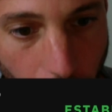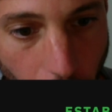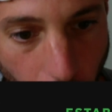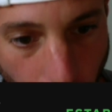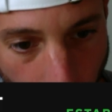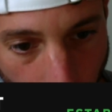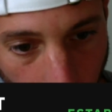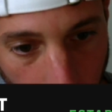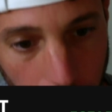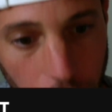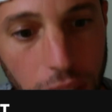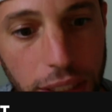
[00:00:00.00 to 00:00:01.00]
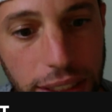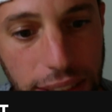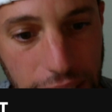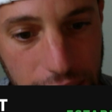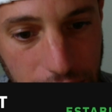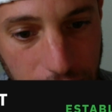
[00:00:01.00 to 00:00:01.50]
all
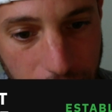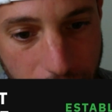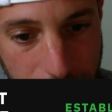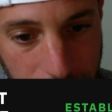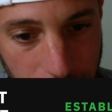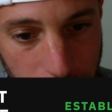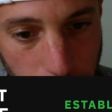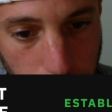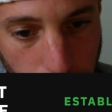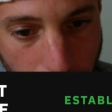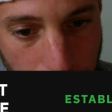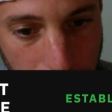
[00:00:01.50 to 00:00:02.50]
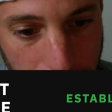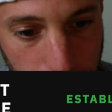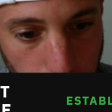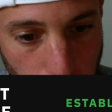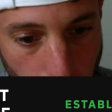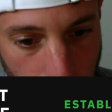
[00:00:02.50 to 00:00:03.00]
season. Head to the subscribe page
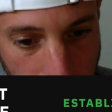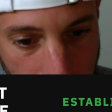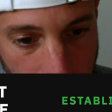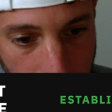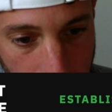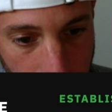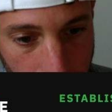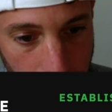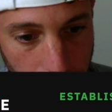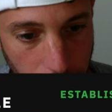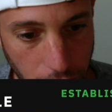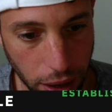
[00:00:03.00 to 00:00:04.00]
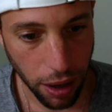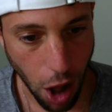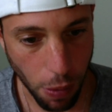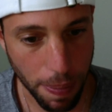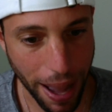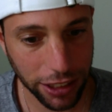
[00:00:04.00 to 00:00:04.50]
for more there.
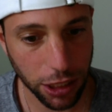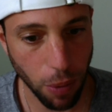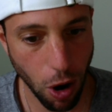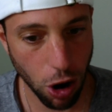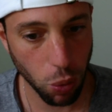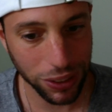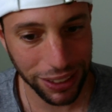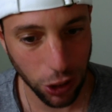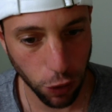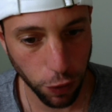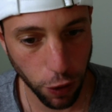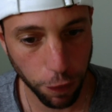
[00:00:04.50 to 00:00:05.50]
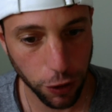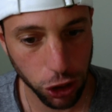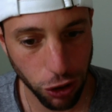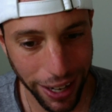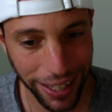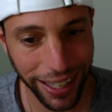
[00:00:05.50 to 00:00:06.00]
I'll be back tomorrow with Silva for
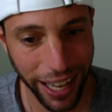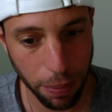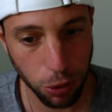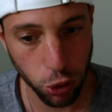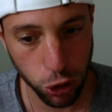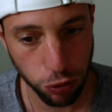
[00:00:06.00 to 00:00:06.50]
training camp news